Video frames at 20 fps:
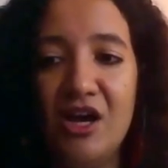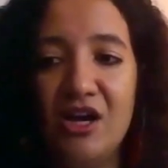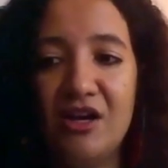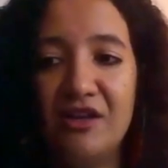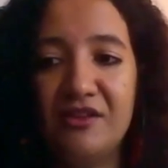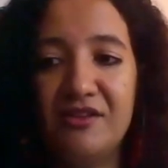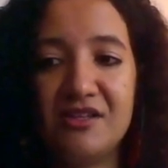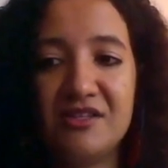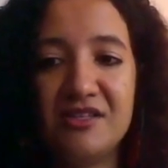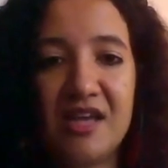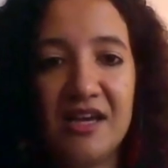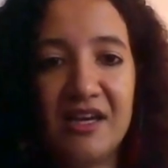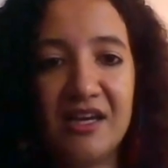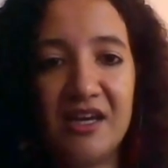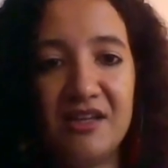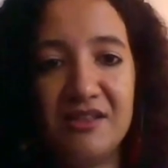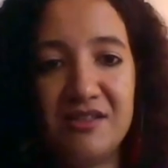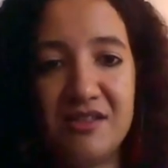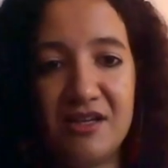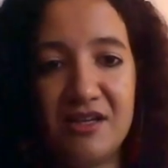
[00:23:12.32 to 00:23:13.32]
The
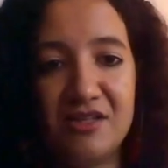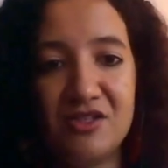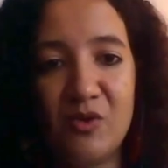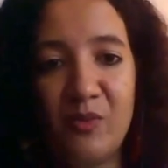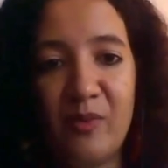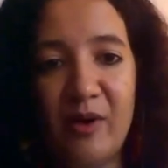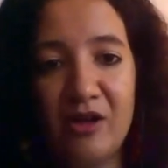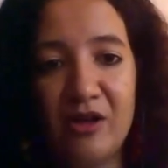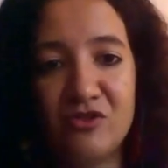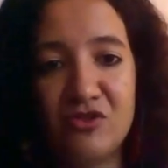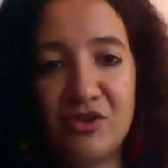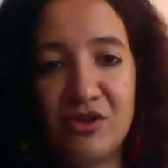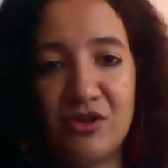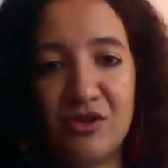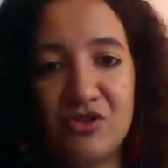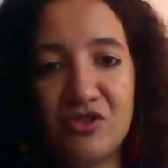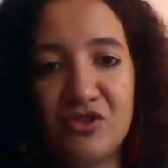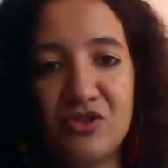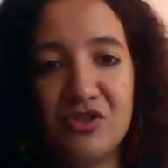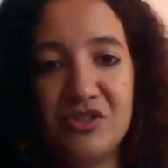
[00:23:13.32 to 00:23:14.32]
second is about
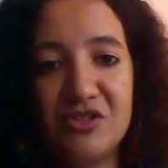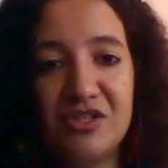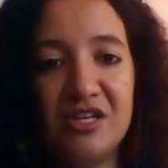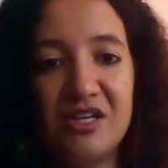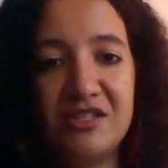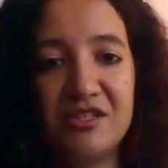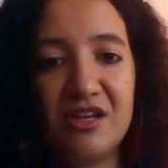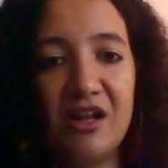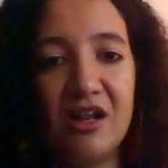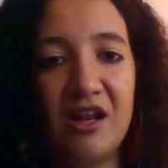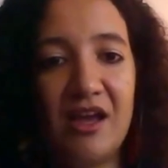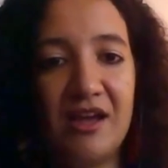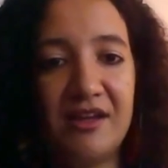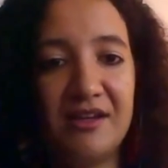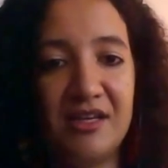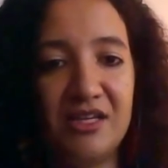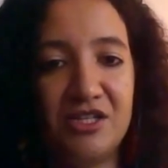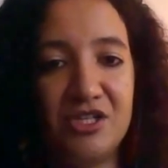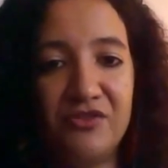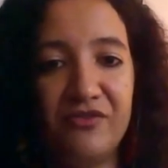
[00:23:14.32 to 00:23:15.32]
societal
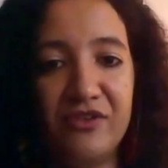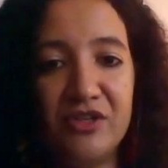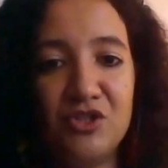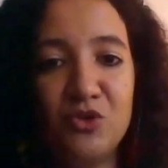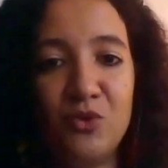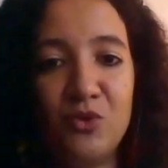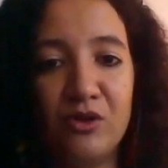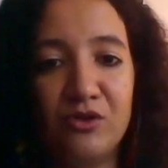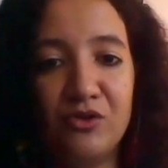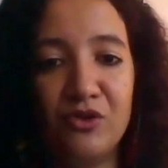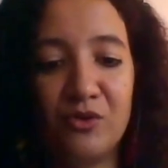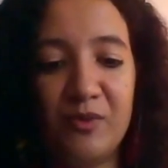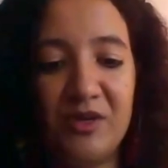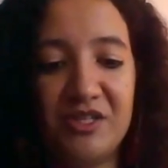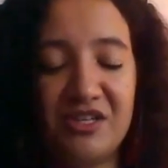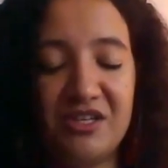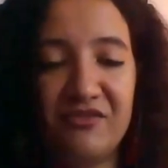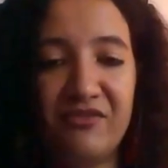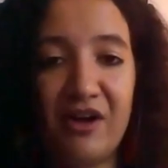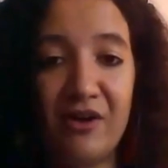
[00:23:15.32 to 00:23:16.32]
and individual
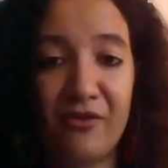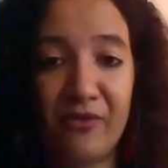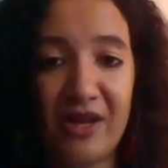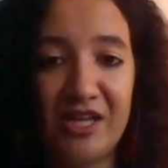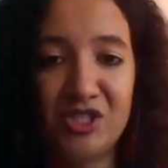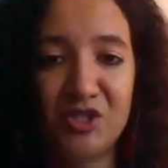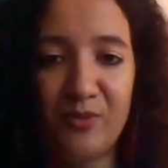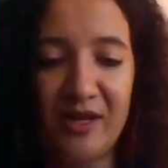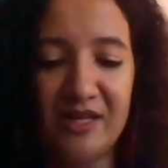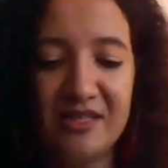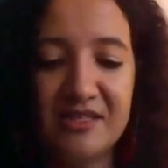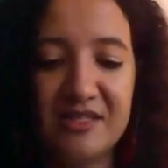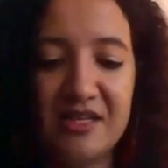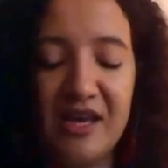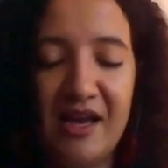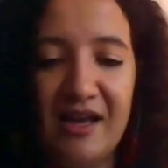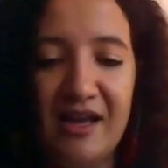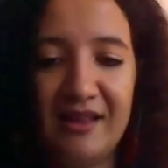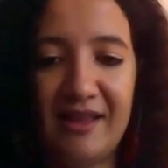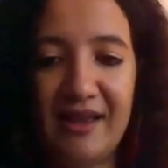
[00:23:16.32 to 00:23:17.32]
normative arrangement,
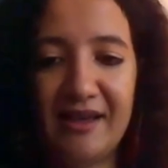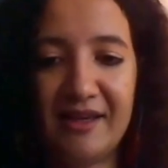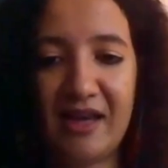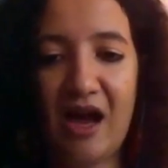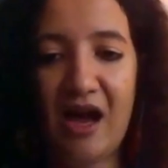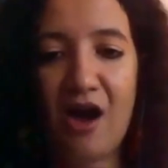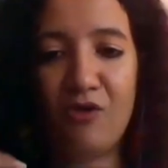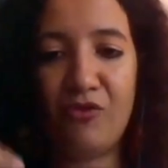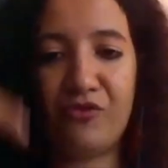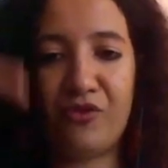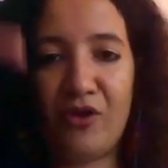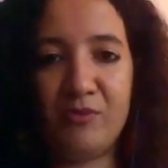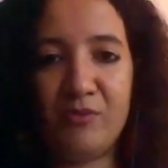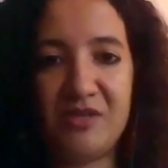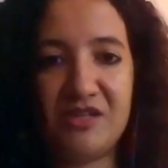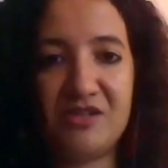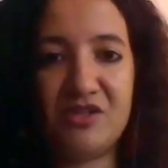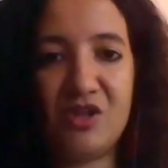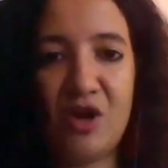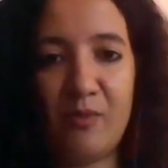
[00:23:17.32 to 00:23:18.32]
like how from
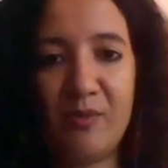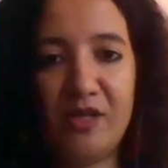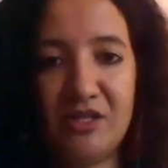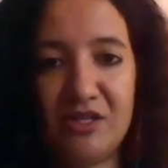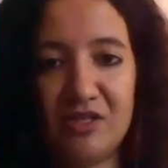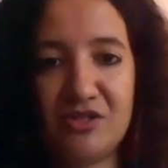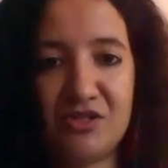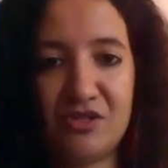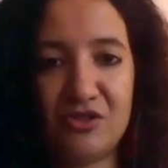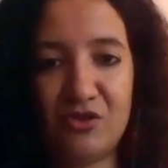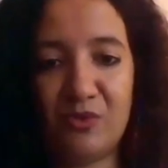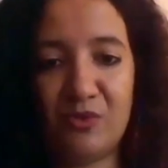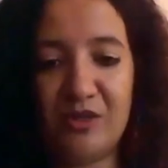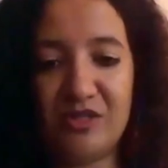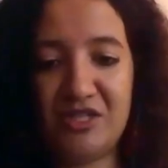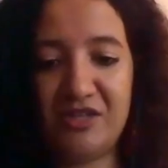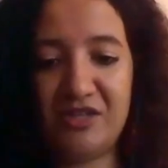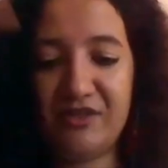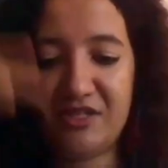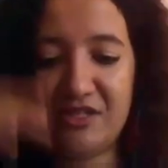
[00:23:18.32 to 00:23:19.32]
these dominant
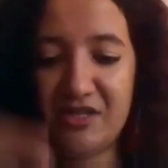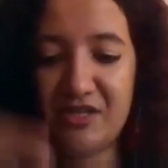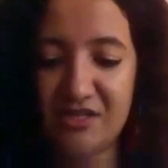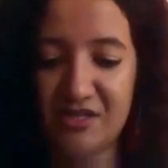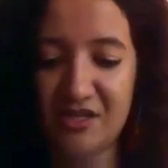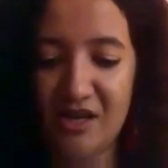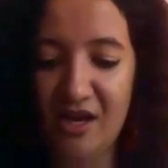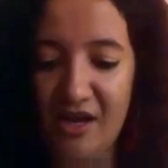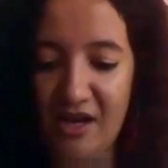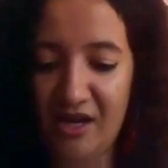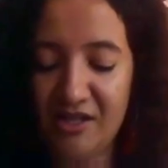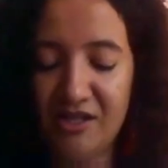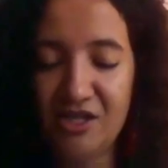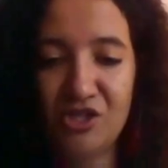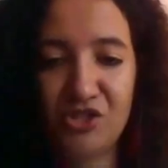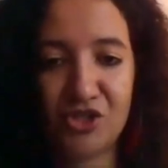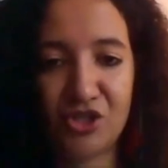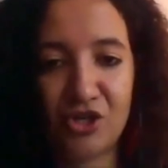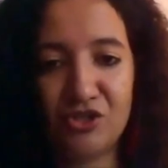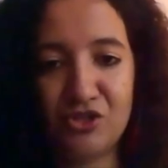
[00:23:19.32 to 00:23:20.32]
normativities in
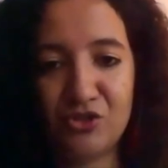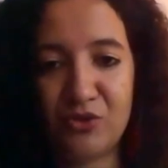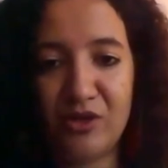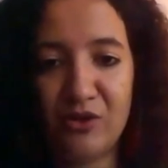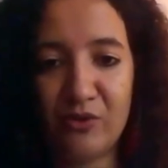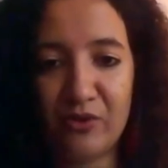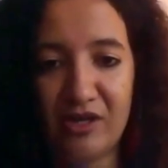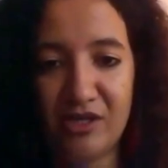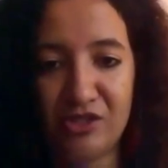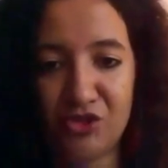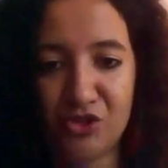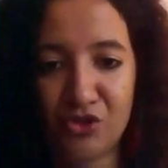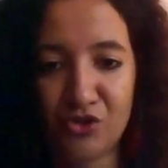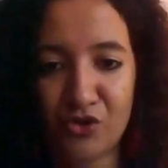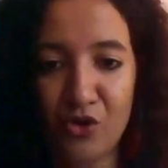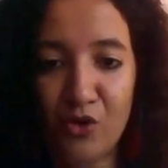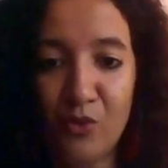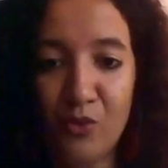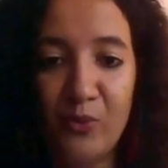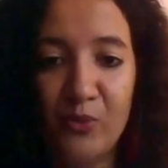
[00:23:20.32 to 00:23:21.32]
each country or each
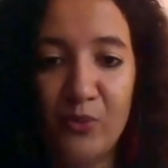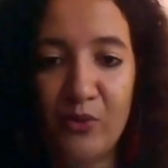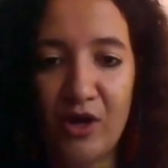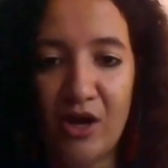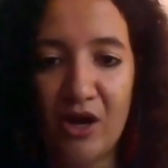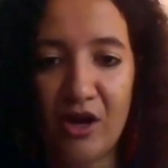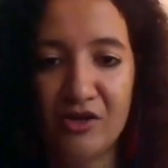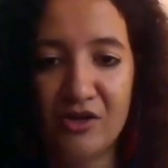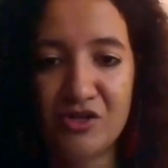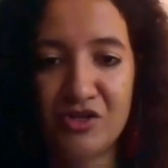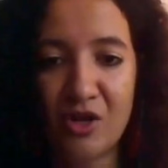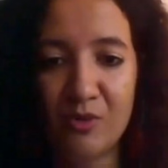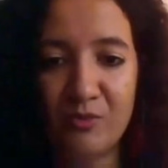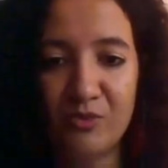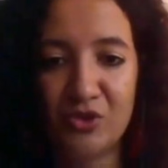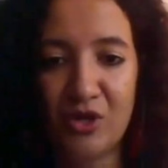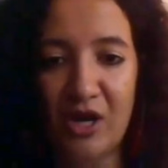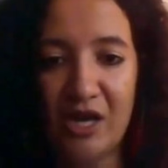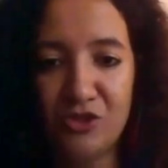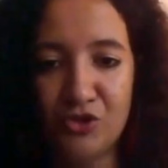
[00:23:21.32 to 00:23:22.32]
group, some
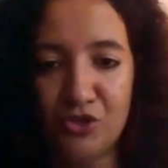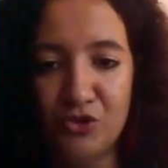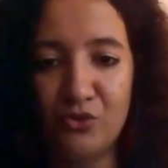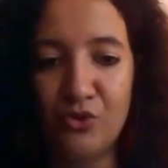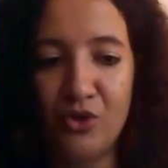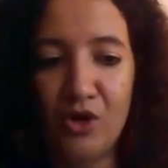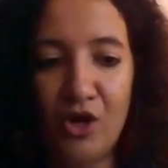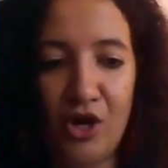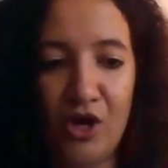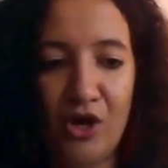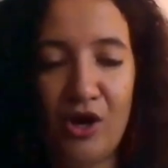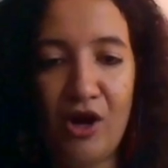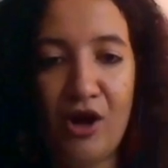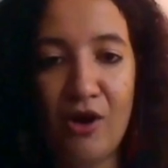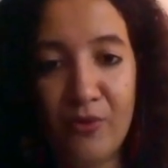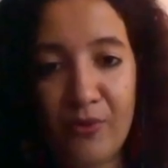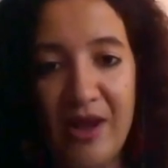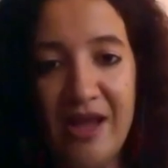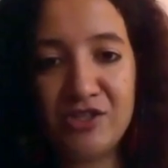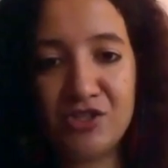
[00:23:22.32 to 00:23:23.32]
try to
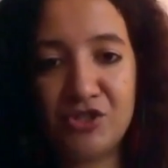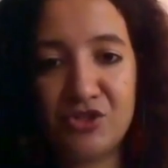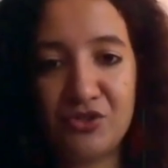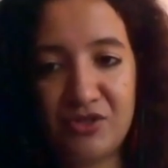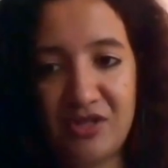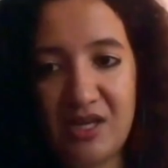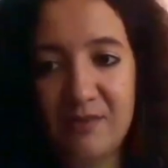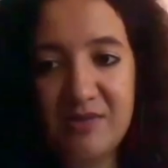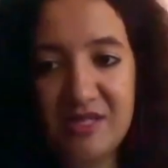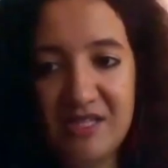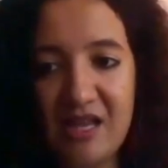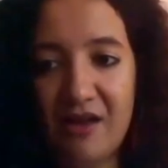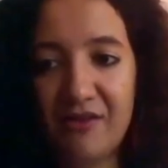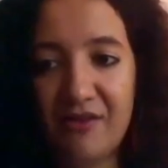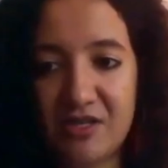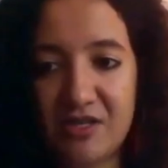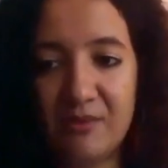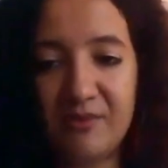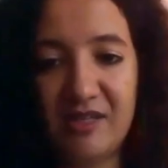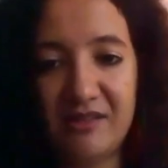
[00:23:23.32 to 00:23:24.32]
arrange to
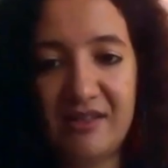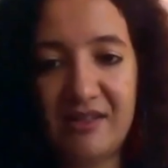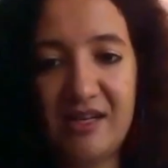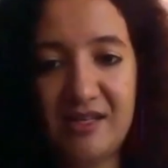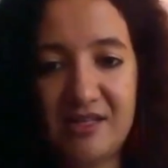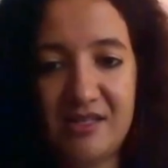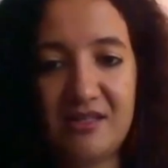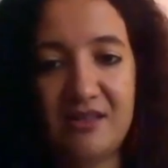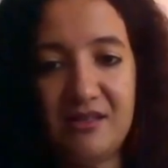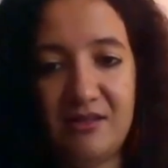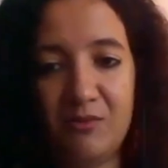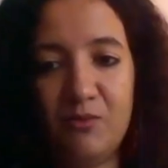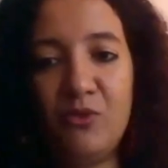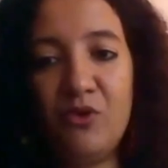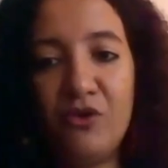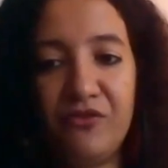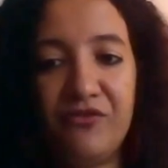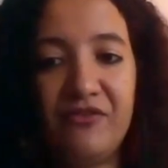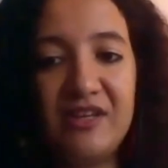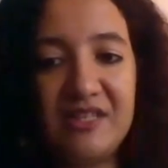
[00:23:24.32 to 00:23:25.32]
themselves something that is
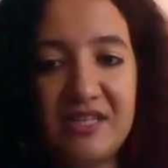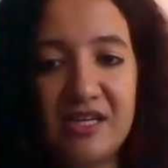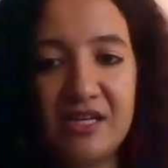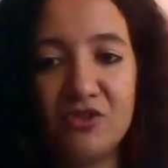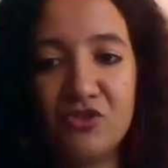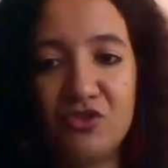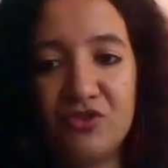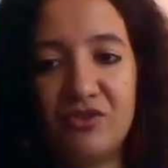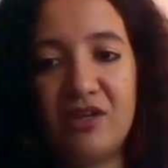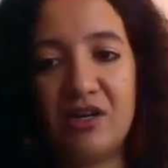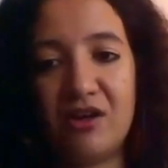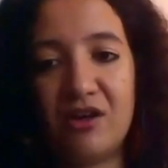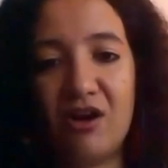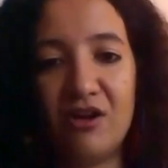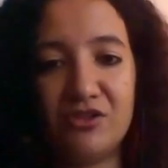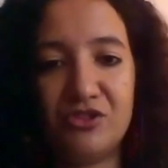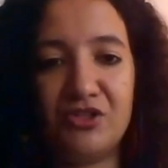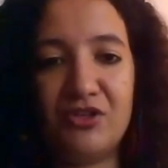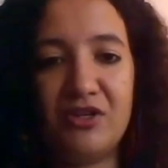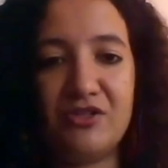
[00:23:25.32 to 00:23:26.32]
more fitting to their
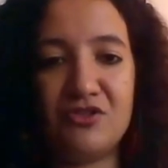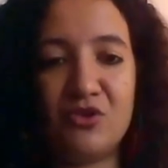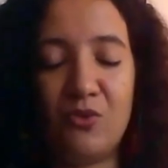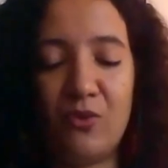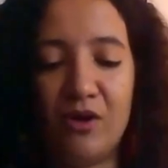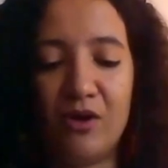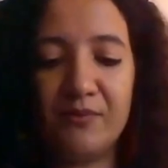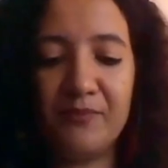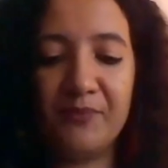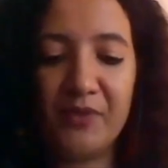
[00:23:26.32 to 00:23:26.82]
culture and so on.